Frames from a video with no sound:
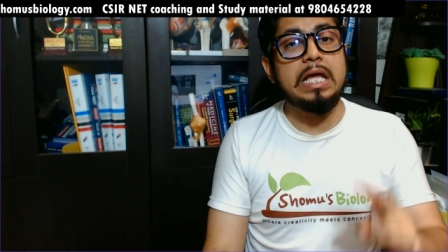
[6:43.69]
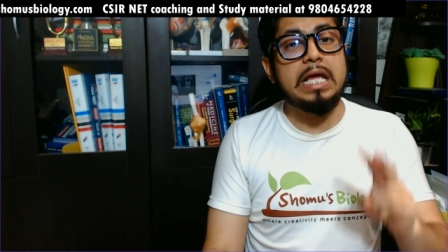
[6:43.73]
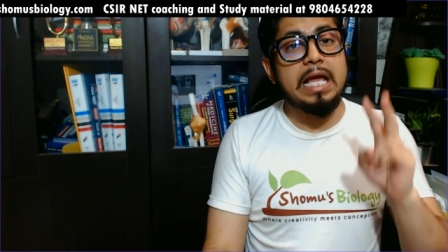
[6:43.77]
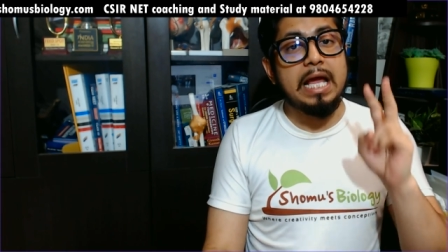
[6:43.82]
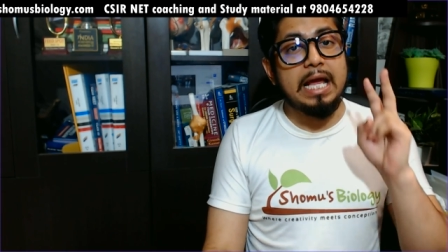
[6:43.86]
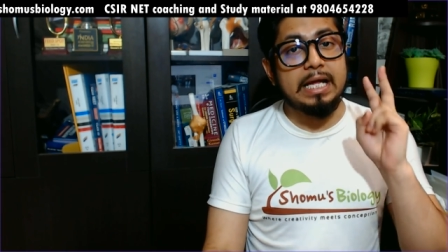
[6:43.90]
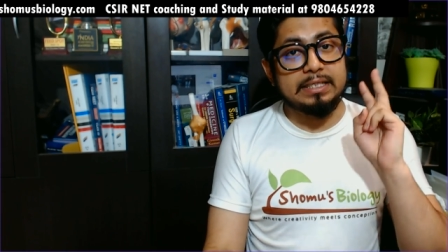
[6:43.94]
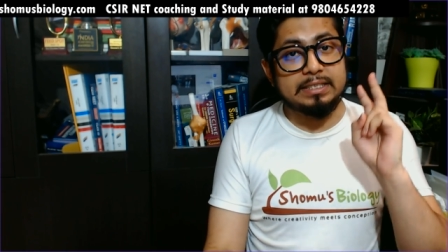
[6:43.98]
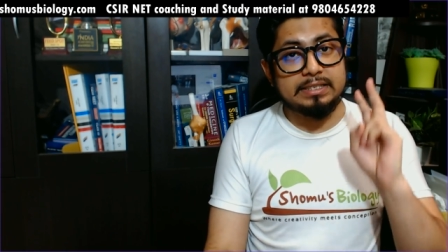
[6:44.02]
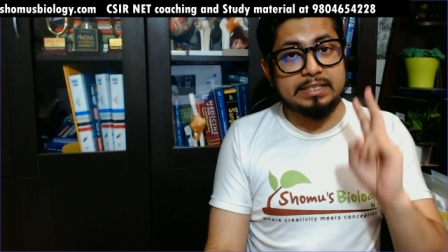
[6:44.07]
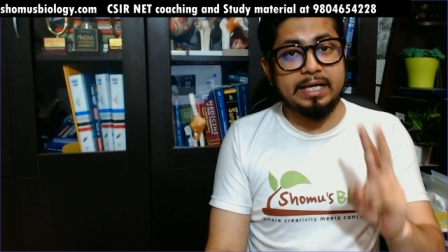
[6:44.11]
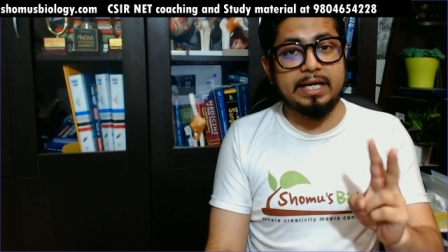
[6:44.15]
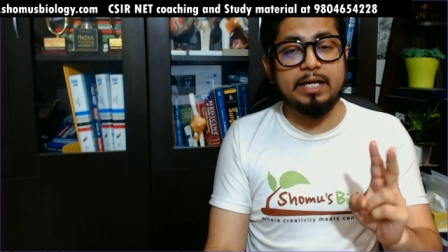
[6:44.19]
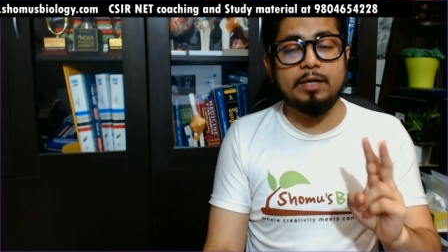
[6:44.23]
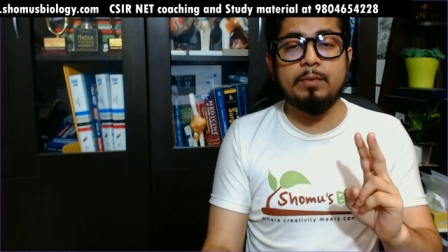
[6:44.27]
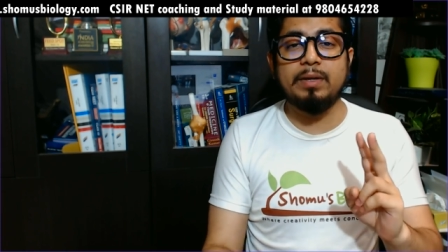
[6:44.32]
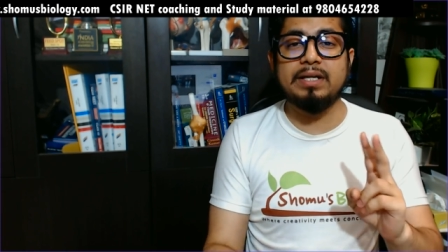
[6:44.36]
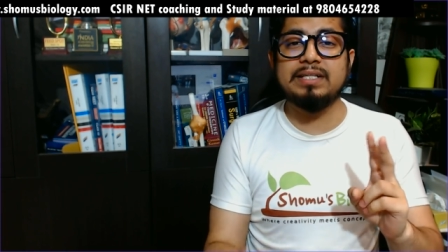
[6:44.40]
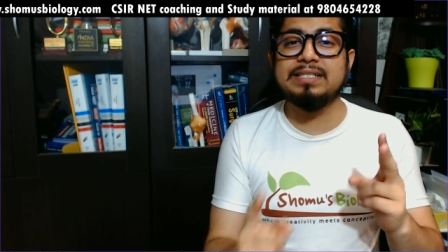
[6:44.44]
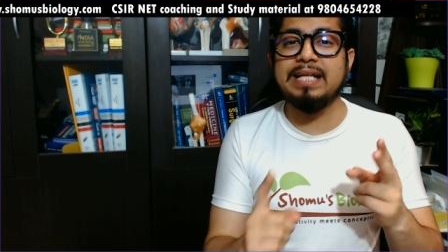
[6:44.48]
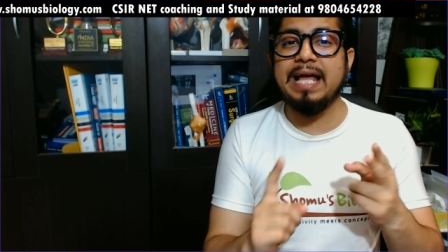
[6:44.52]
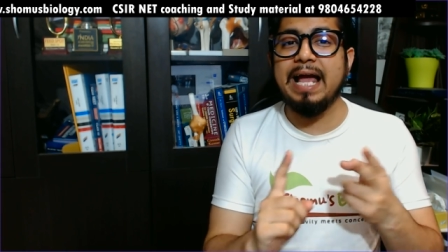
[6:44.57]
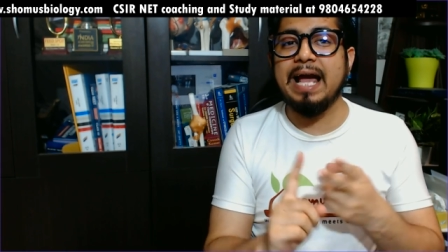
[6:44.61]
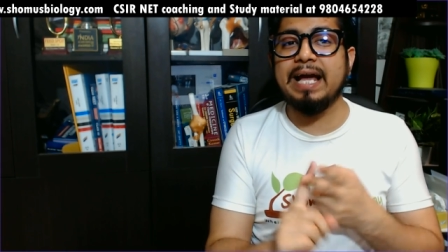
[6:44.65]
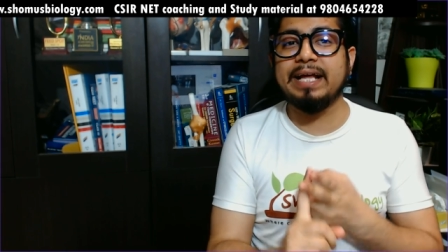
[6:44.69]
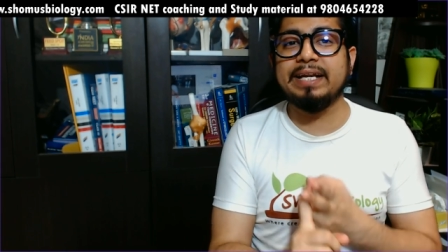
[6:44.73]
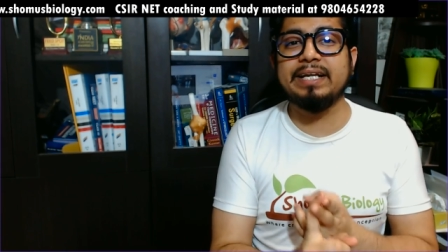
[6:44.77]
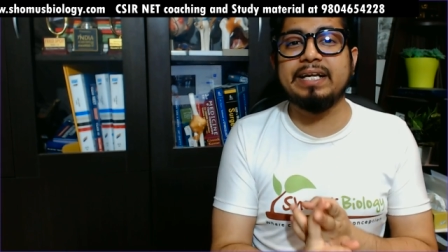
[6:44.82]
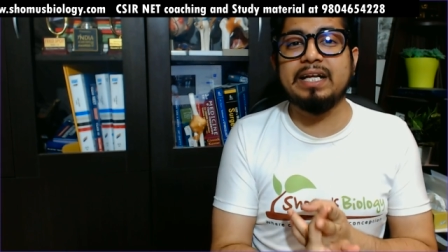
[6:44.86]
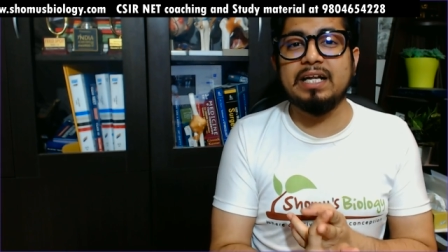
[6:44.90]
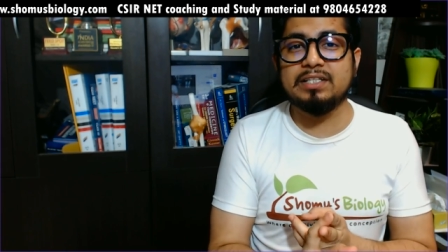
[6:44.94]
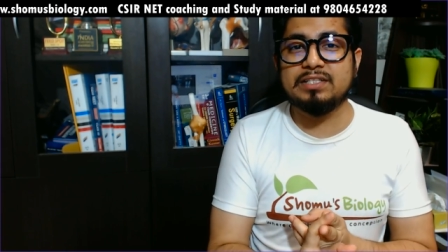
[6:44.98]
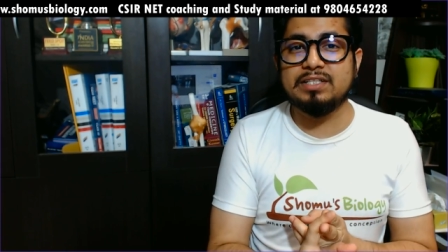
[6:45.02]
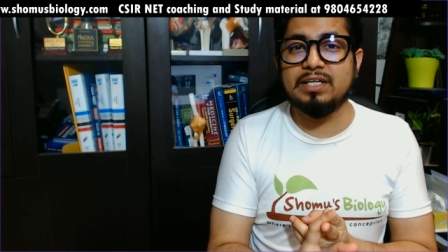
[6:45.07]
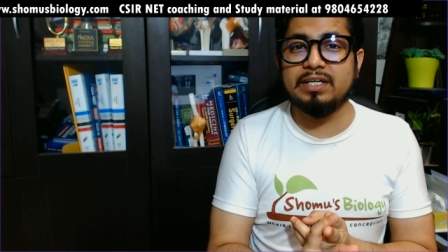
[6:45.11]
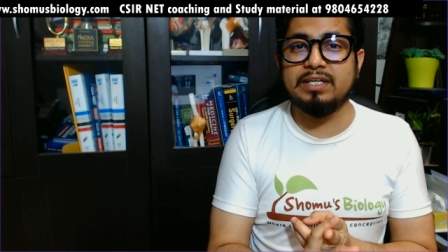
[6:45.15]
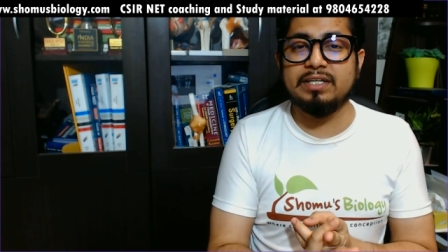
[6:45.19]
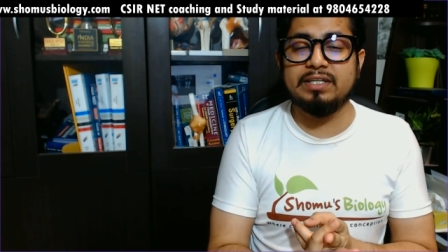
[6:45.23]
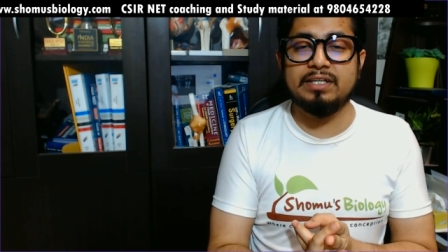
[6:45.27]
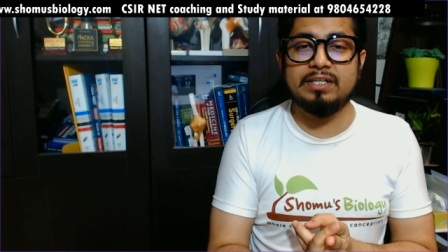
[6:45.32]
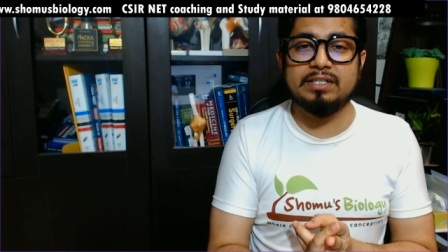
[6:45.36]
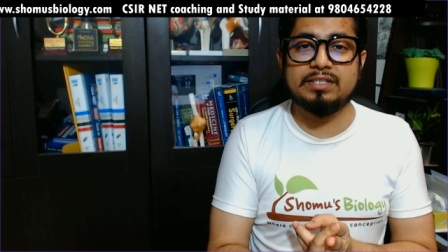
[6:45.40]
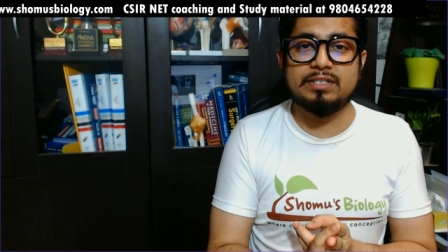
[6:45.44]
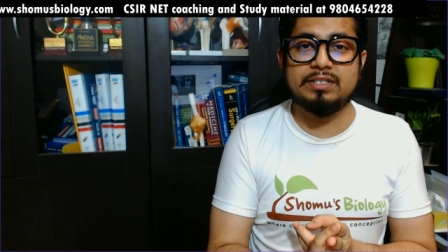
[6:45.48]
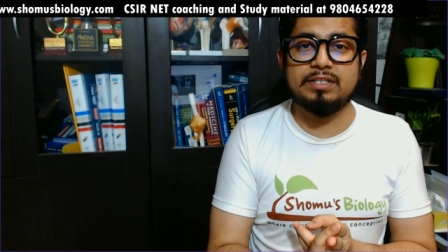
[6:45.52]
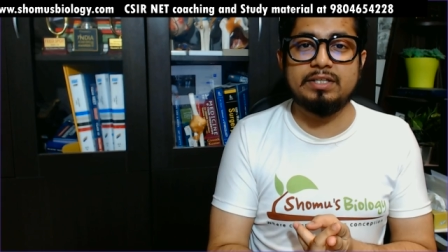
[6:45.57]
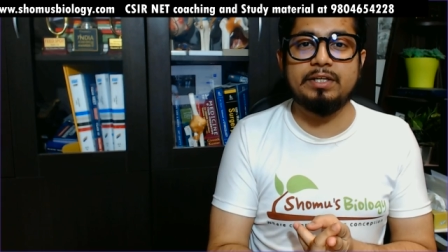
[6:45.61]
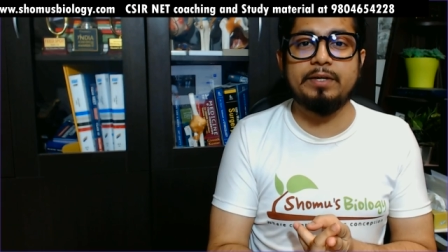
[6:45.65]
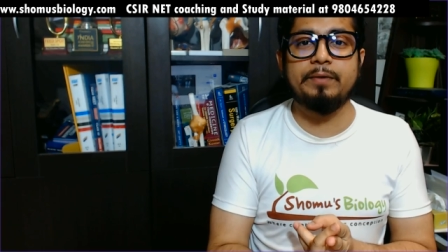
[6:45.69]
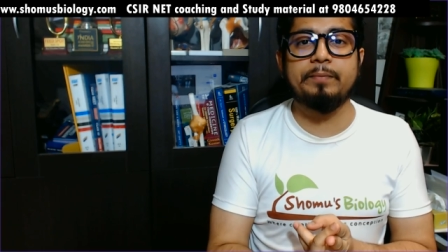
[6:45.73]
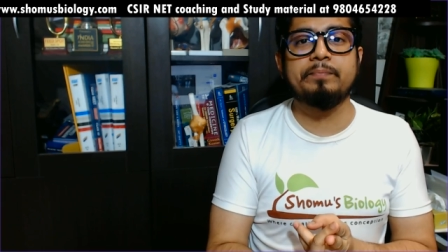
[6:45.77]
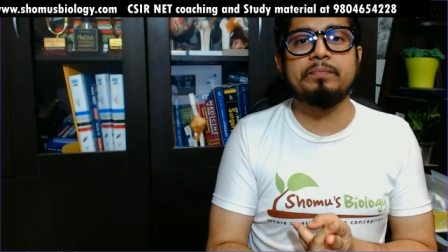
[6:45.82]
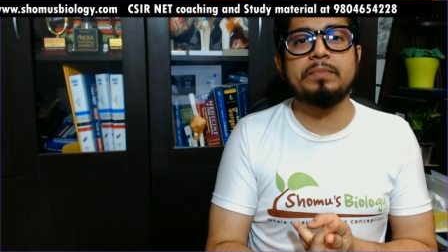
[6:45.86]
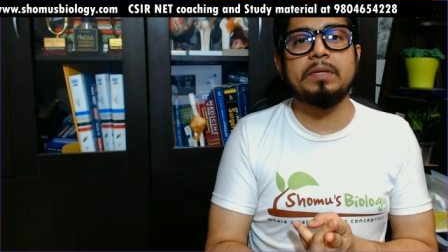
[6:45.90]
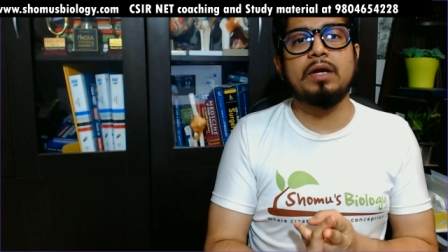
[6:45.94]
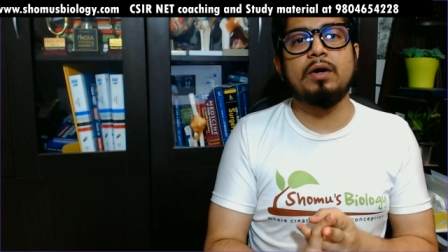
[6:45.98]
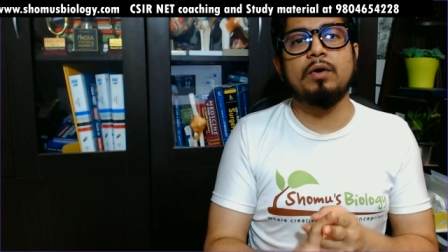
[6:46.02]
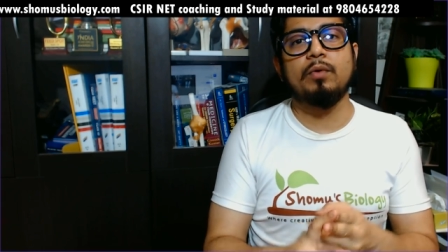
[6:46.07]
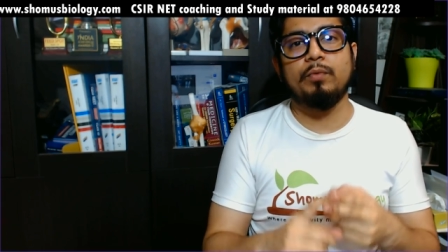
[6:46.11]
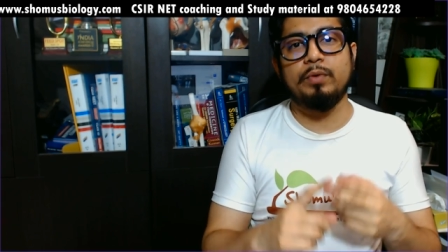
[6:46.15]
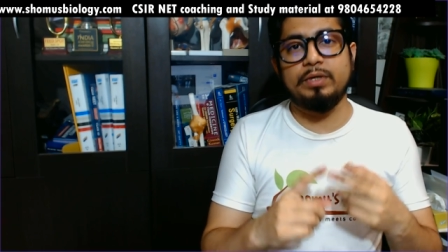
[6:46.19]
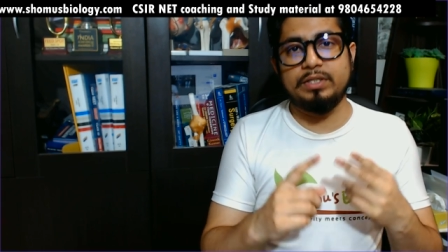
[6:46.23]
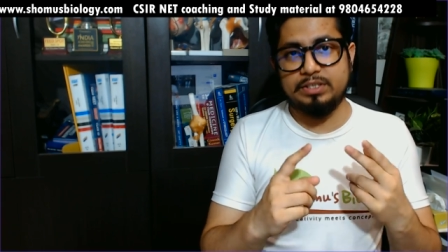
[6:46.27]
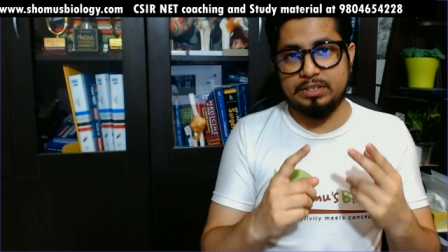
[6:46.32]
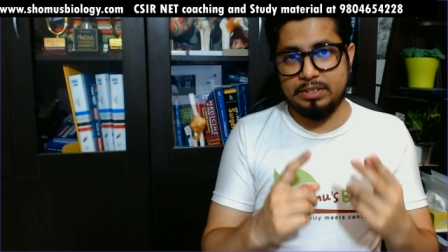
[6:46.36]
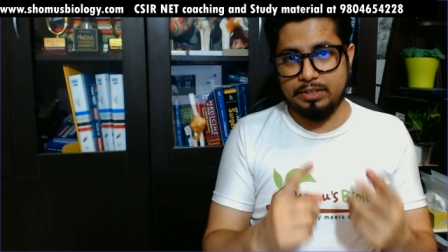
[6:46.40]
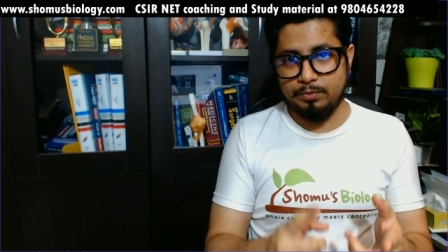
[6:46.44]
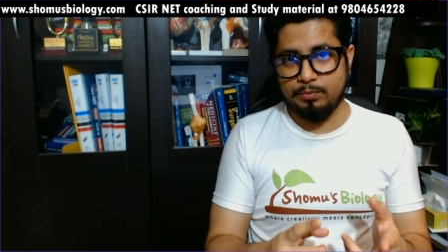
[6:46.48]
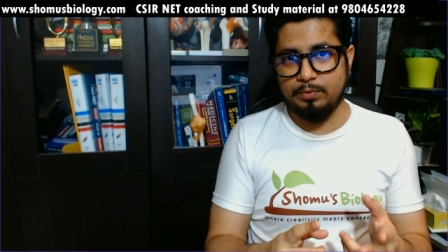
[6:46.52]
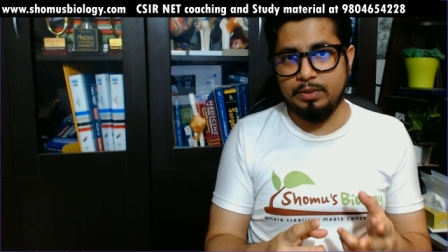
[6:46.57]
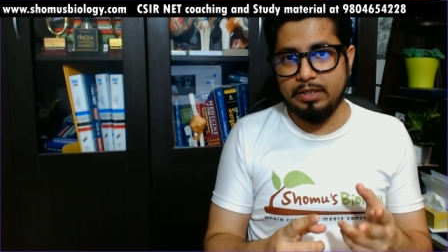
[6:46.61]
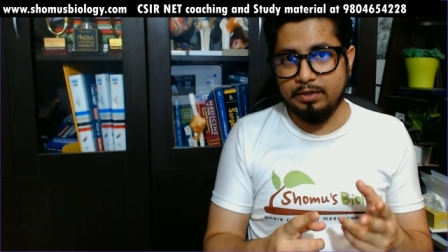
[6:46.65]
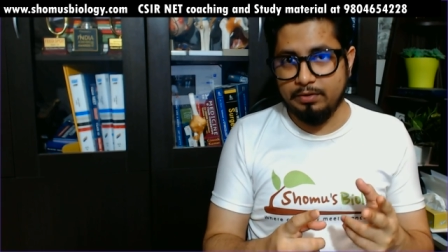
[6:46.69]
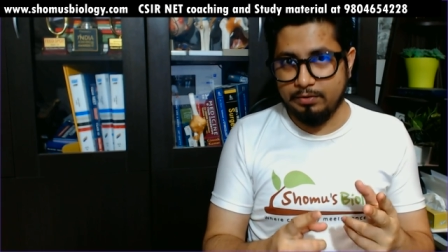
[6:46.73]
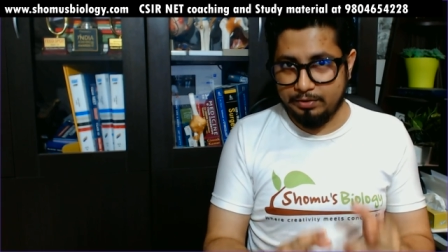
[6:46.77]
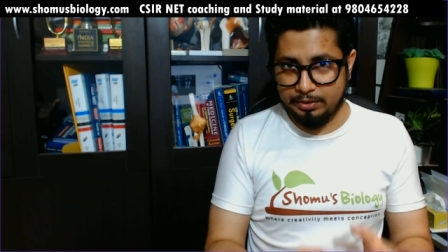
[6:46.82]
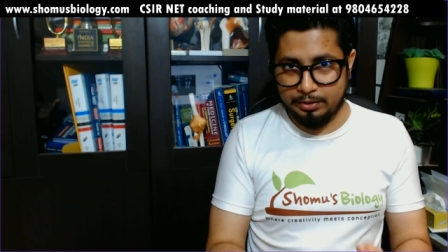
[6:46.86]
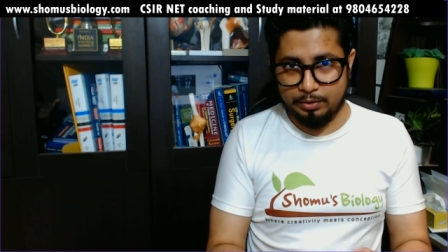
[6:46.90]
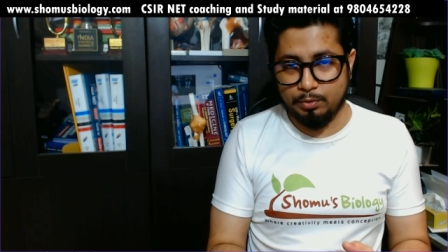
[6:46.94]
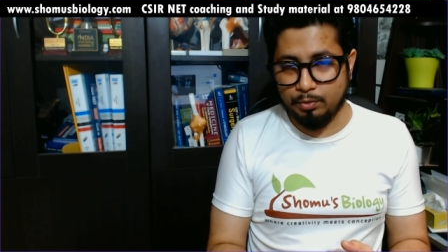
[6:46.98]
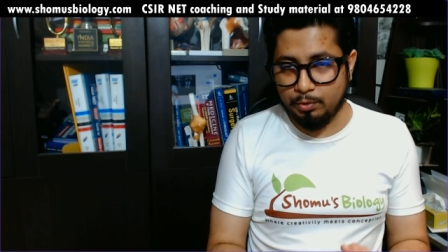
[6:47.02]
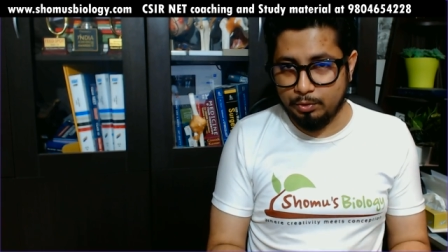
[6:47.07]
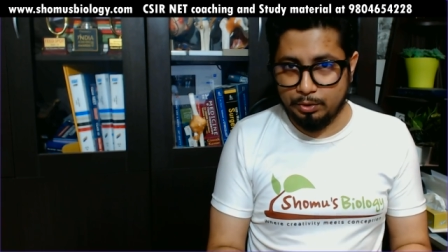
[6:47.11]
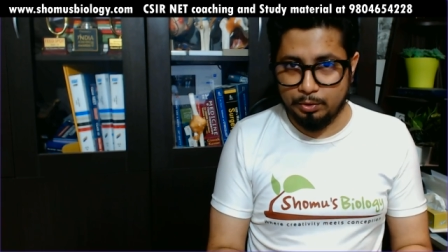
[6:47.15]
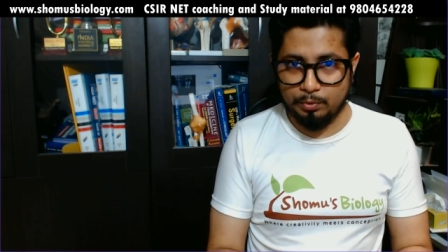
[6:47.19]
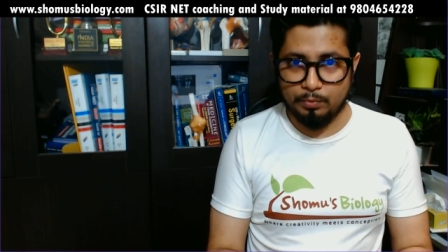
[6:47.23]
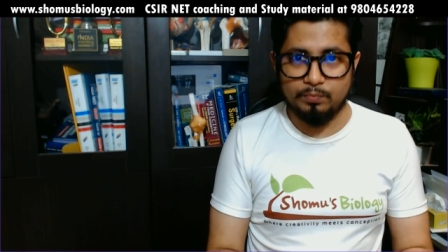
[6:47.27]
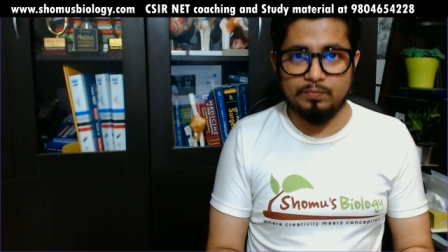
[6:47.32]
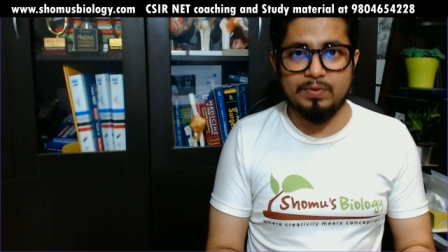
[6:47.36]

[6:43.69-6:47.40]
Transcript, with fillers: And the second one is the agricultural industry, which will recruit you.